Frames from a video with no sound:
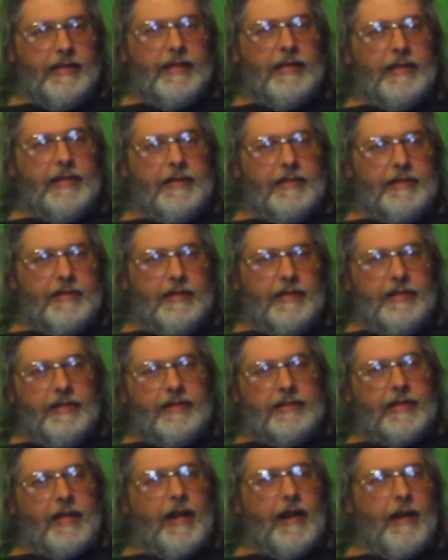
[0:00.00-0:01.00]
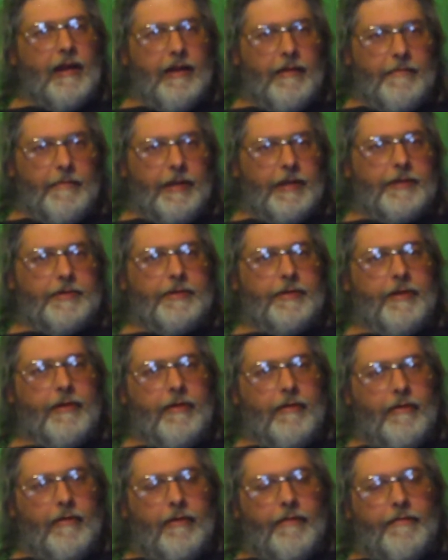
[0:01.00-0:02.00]
that is done entirely by Sir
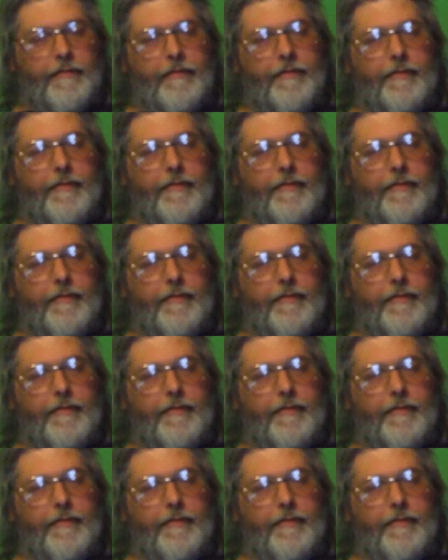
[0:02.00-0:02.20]
Gorf?